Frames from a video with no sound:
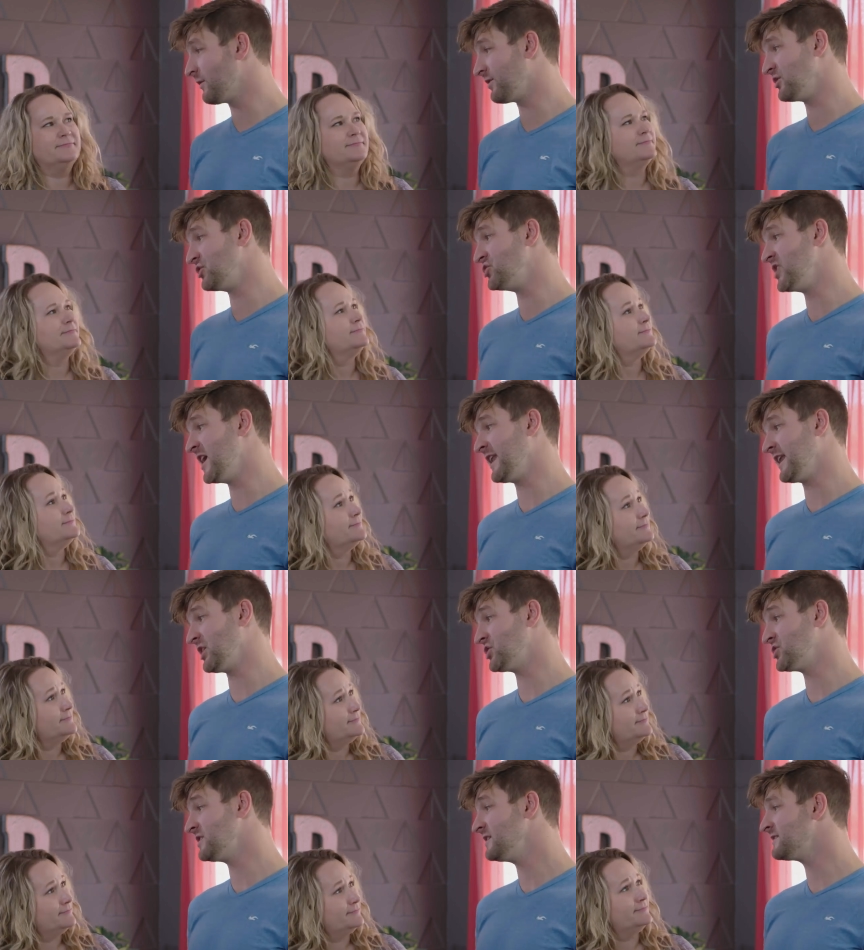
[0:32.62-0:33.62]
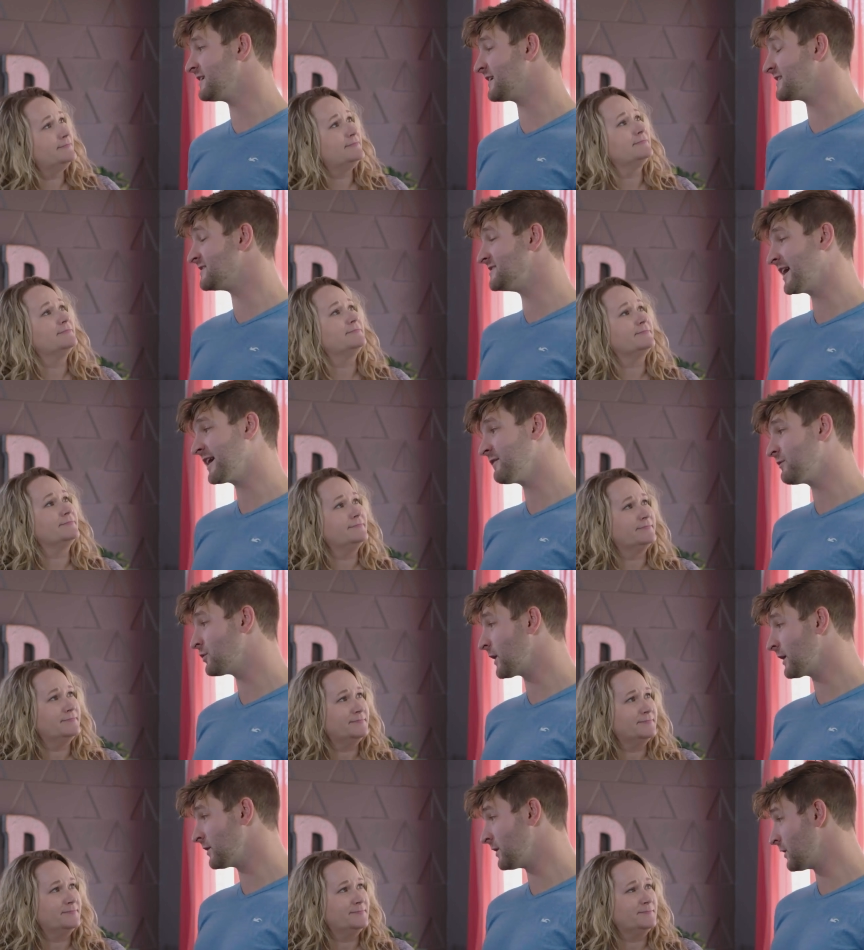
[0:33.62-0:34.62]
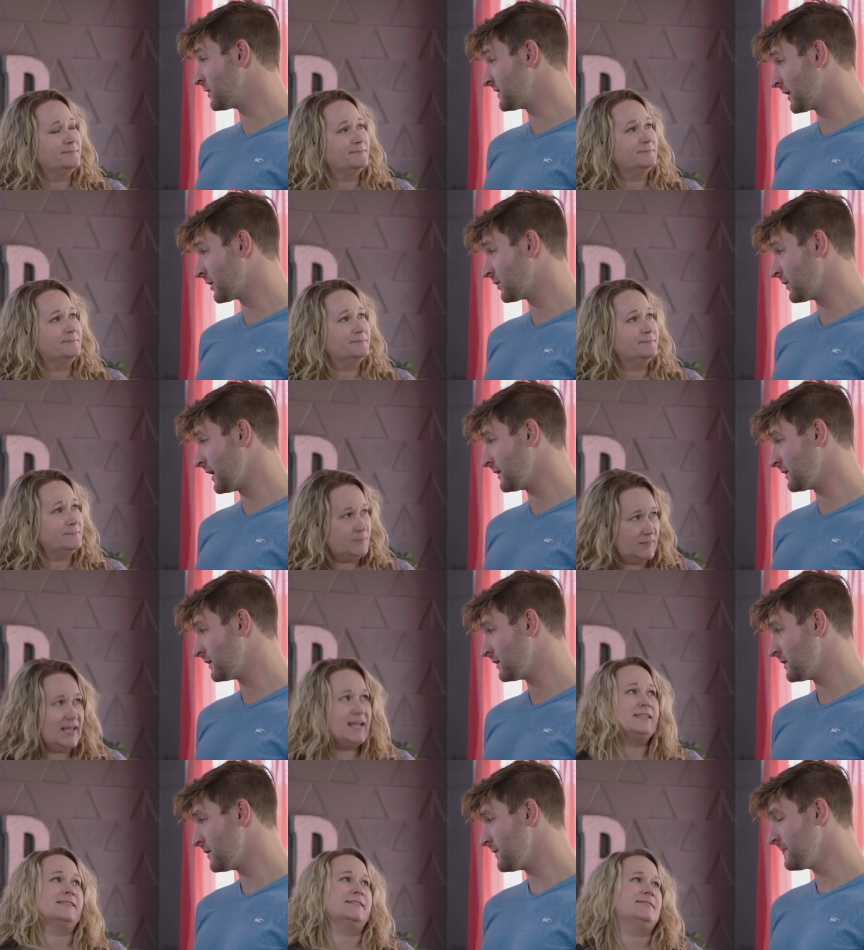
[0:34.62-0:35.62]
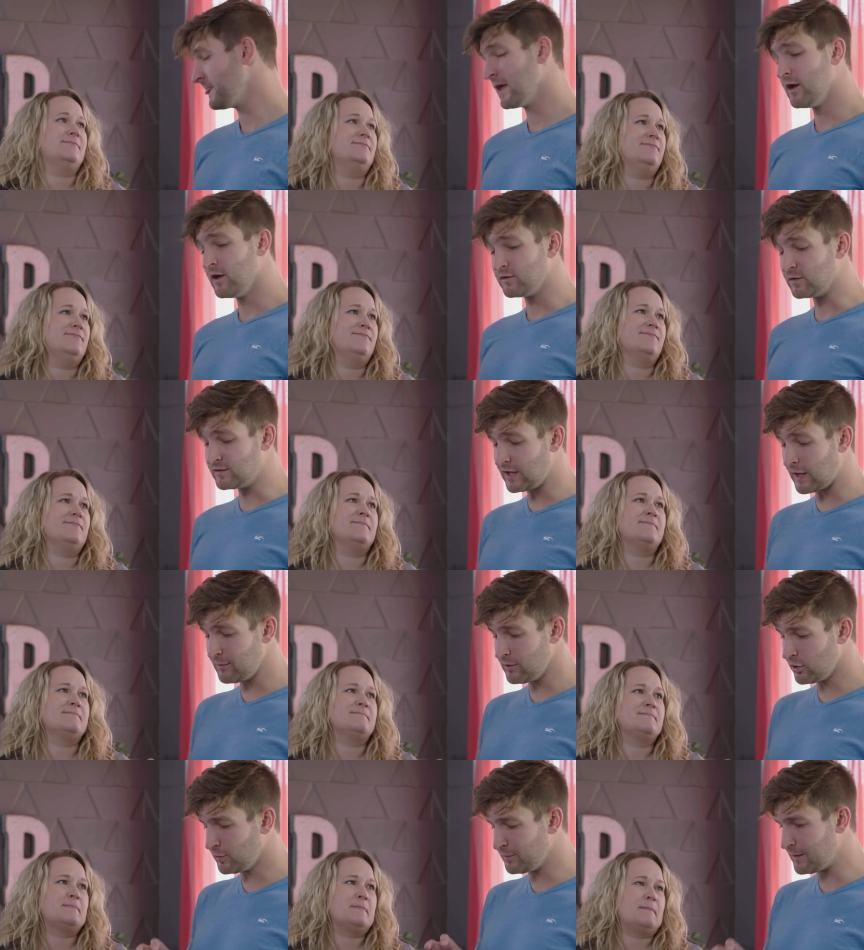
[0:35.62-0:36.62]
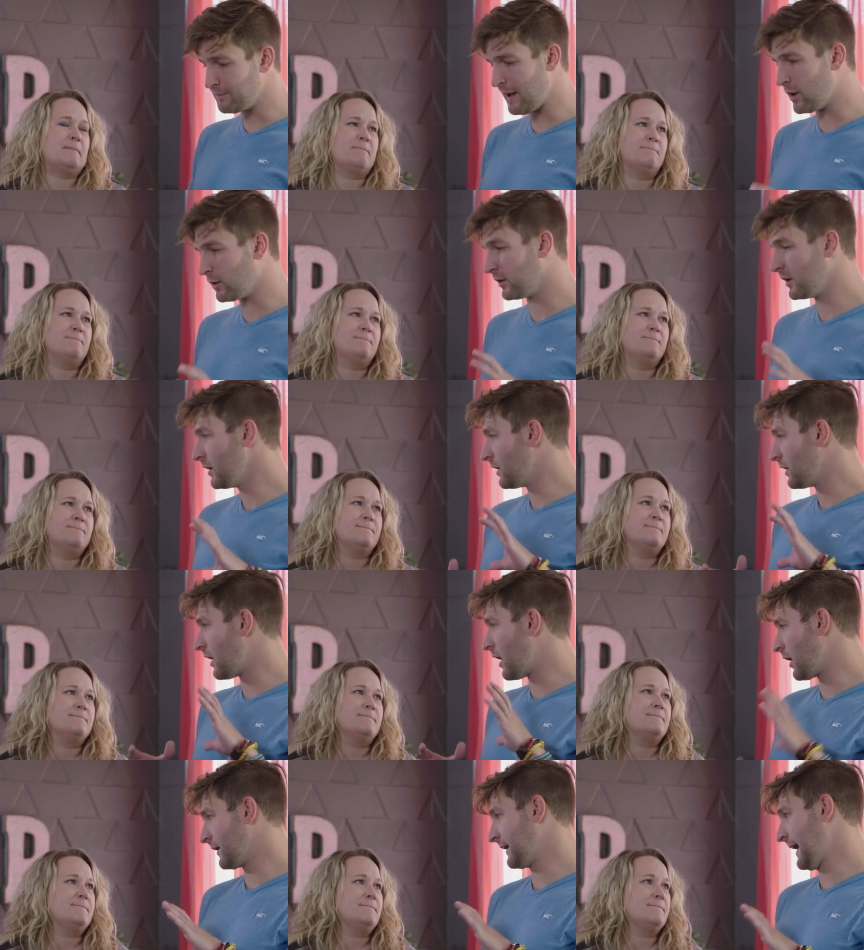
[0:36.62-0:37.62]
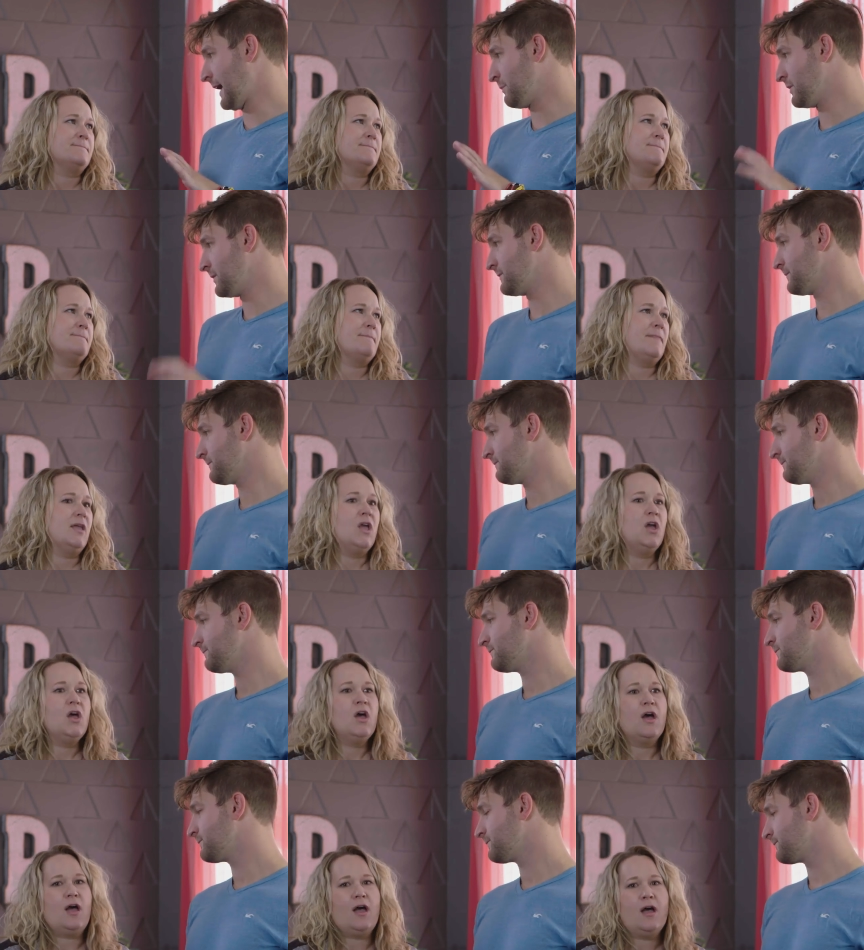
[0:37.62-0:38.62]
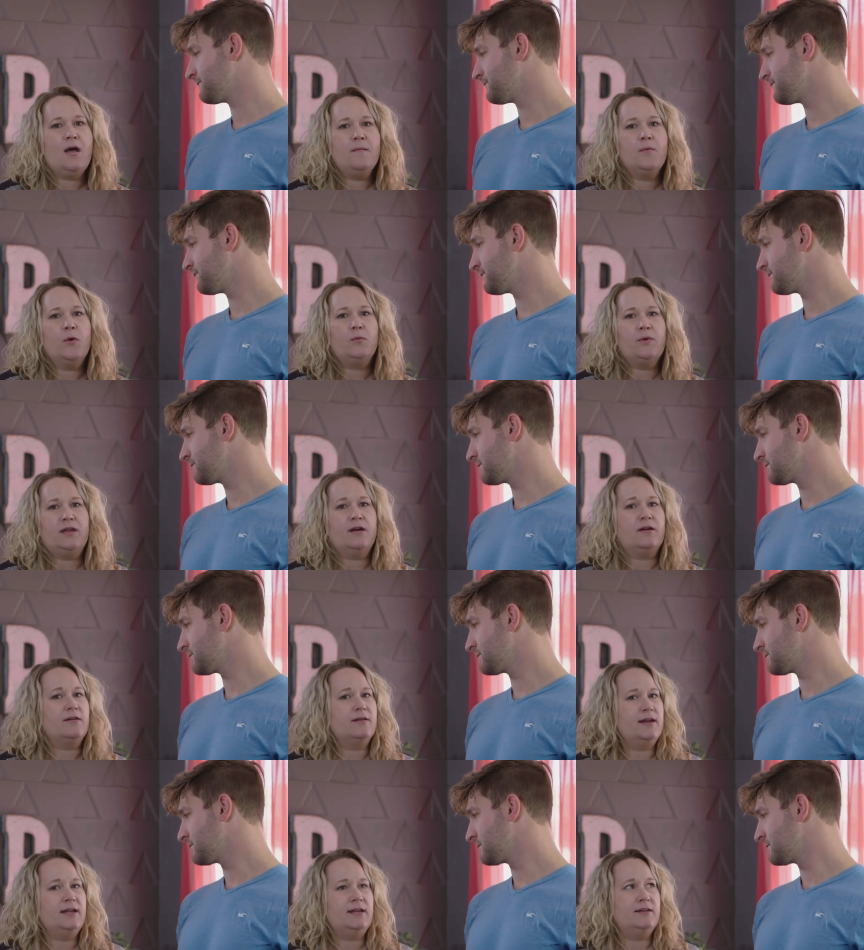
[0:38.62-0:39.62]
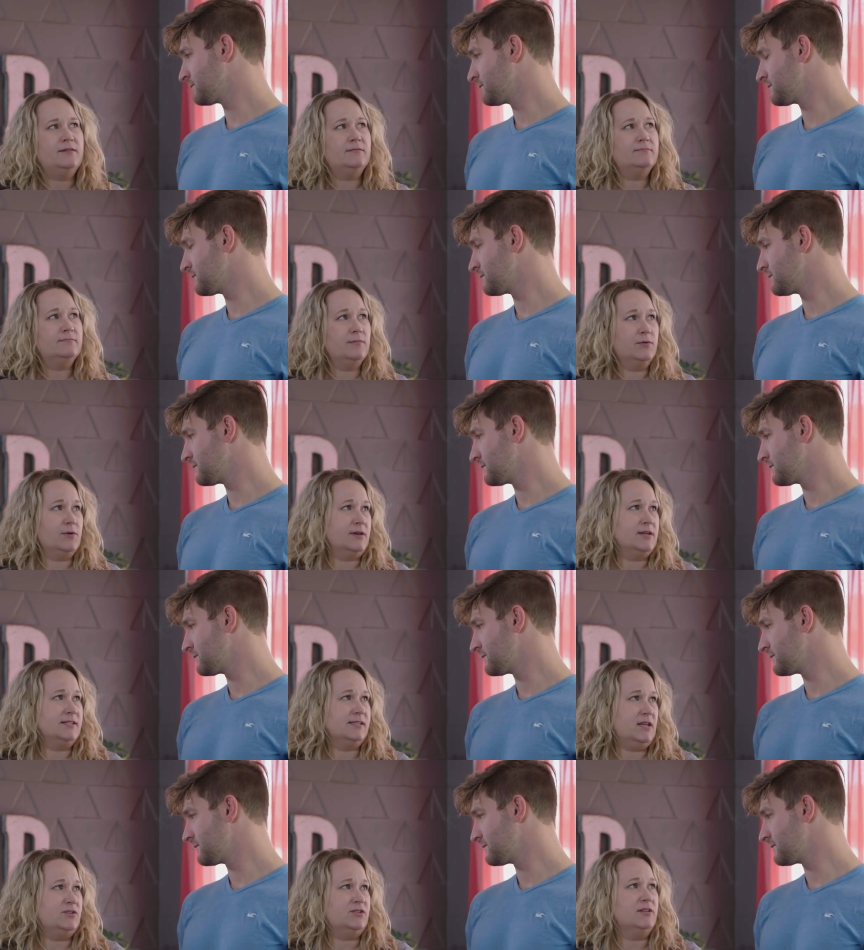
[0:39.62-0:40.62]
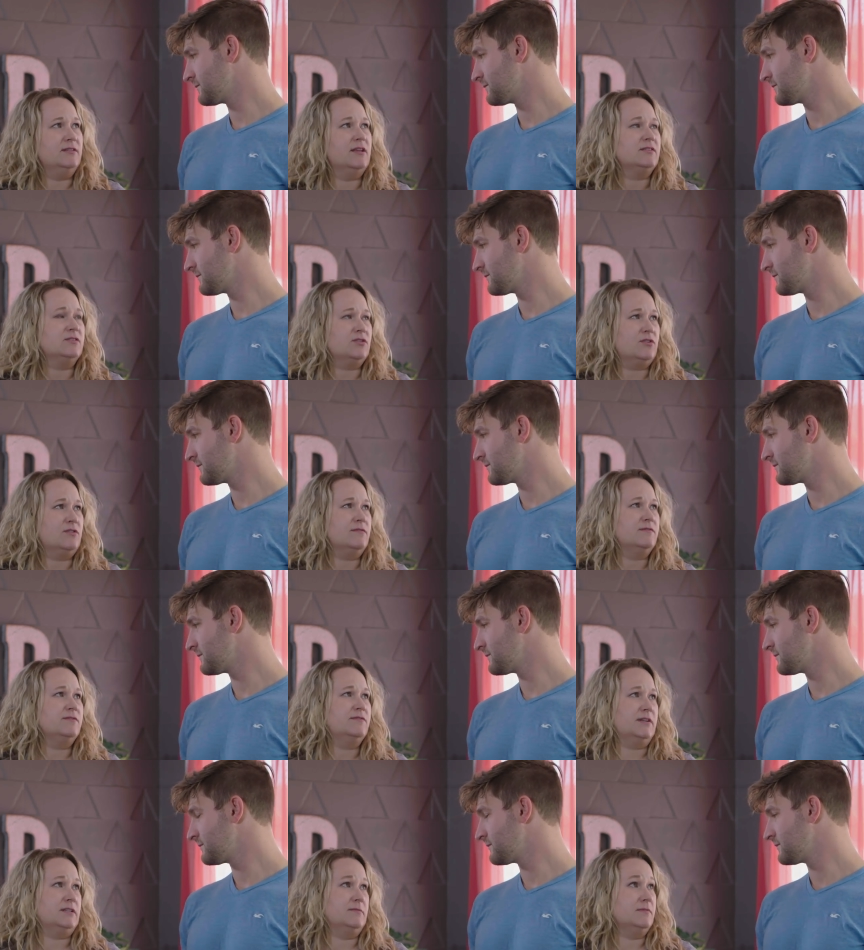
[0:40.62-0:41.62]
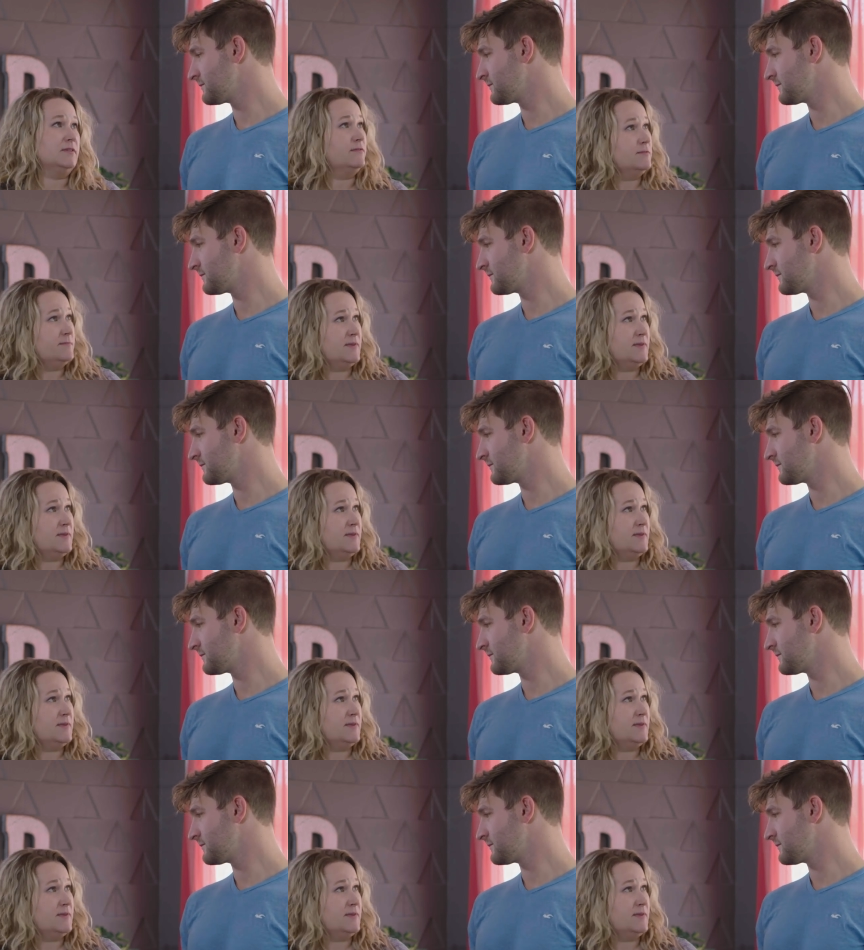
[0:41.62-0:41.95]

Speaker 1: with Jenny. She is the executive director here, is that correct? Yes. So tell me a little bit about RDAP.
Speaker 2: Um, we are a organization that serves victims of